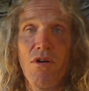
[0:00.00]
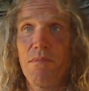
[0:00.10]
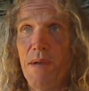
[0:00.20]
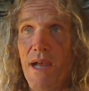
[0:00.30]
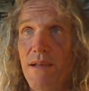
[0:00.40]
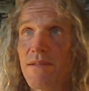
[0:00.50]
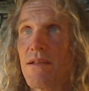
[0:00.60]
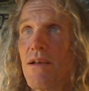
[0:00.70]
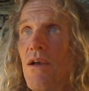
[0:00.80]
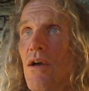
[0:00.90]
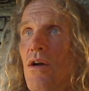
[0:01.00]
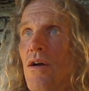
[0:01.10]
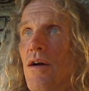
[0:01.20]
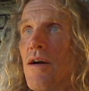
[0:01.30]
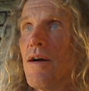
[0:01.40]
past.
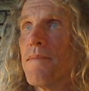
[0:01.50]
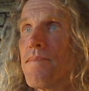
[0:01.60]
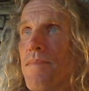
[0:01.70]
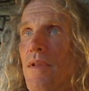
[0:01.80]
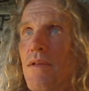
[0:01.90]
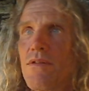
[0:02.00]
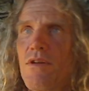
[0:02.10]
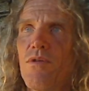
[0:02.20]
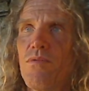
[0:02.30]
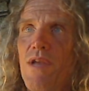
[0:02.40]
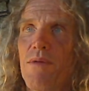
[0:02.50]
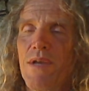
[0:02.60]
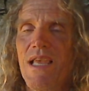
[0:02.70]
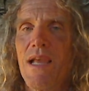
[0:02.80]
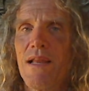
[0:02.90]
So, yeah,
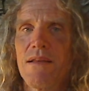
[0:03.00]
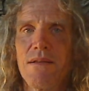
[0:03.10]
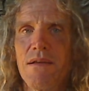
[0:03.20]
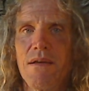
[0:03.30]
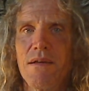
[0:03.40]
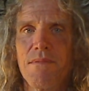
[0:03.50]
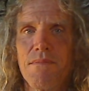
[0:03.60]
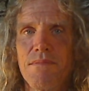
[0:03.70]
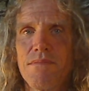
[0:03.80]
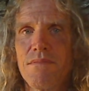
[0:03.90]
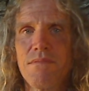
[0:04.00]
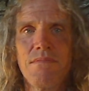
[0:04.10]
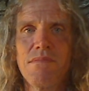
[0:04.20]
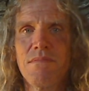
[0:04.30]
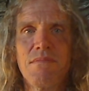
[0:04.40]
we can't
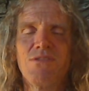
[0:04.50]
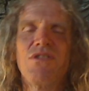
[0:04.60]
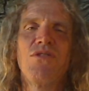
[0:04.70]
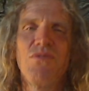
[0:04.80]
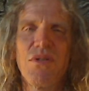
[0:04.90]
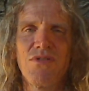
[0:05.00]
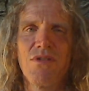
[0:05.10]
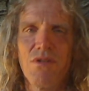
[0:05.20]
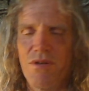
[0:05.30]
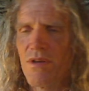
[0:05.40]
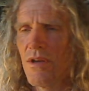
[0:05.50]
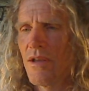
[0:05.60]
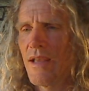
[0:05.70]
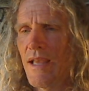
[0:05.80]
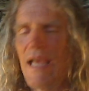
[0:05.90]
deduce a good
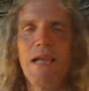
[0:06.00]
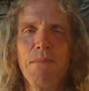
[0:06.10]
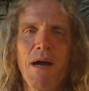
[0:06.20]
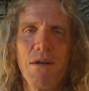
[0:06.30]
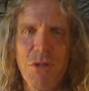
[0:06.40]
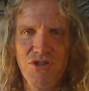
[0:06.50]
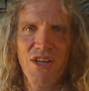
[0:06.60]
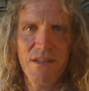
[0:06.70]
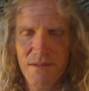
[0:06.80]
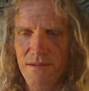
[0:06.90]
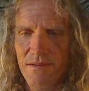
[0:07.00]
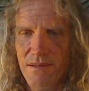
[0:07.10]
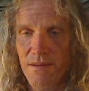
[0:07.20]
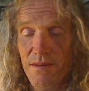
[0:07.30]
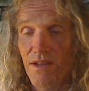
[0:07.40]
abiogenesis
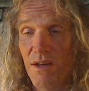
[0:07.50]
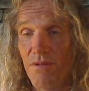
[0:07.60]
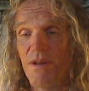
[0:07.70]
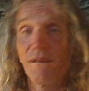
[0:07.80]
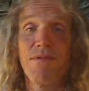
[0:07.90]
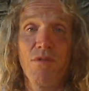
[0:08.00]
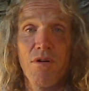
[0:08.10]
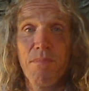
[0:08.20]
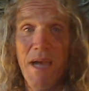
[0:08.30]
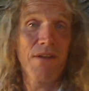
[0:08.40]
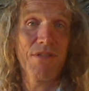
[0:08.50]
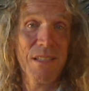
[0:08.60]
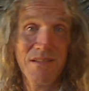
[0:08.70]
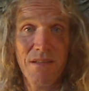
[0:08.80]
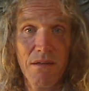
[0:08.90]
theory for matter
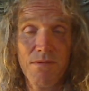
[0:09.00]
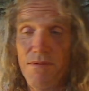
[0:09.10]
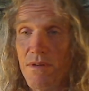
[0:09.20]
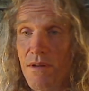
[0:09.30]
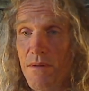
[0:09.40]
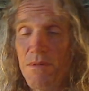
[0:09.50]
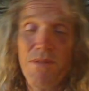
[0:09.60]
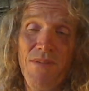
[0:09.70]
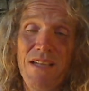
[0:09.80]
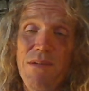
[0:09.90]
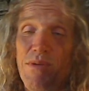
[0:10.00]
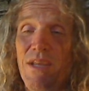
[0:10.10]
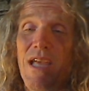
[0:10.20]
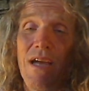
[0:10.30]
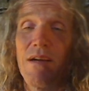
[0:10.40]
itself. But the fact that we
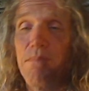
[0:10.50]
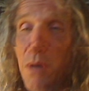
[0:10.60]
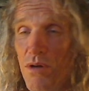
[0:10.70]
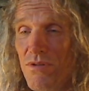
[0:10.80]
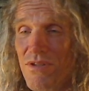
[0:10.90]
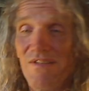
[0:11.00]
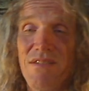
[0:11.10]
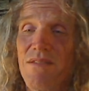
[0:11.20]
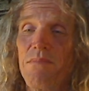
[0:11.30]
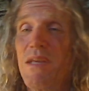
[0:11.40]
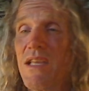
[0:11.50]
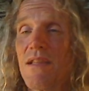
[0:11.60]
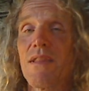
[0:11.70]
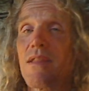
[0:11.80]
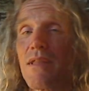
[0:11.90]
can't compose it doesn't mean
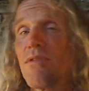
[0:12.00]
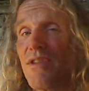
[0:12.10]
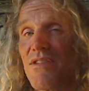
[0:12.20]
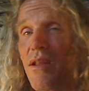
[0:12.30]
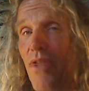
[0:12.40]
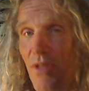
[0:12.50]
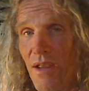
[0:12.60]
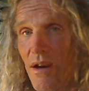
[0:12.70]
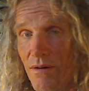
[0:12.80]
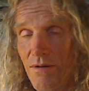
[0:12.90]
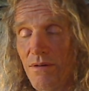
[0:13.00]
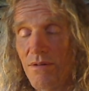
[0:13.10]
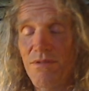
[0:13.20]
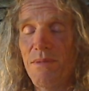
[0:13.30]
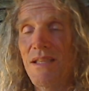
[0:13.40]
that the theory's not there. It
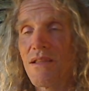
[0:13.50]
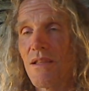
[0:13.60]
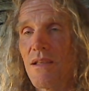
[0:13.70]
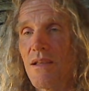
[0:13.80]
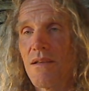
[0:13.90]
doesn't mean that the